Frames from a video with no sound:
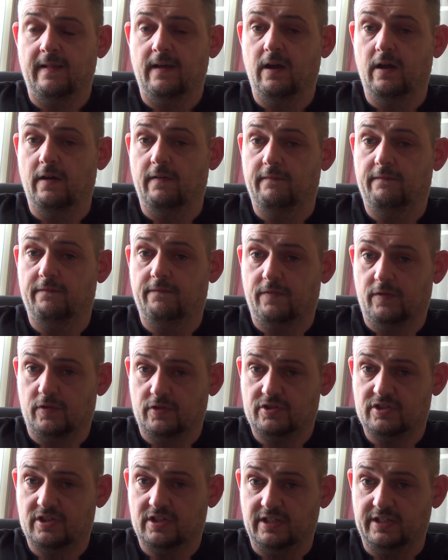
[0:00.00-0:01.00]

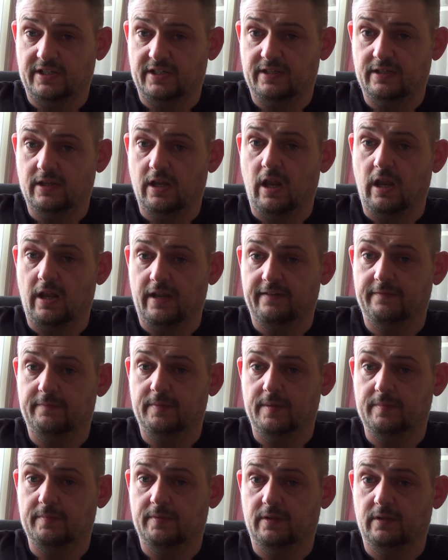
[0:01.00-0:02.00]
Unfortunately, a lot of
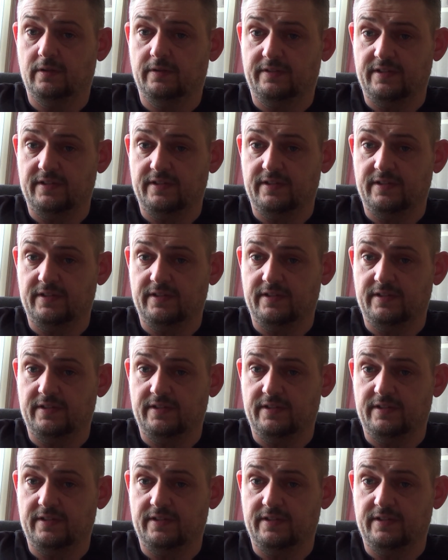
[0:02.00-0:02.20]
people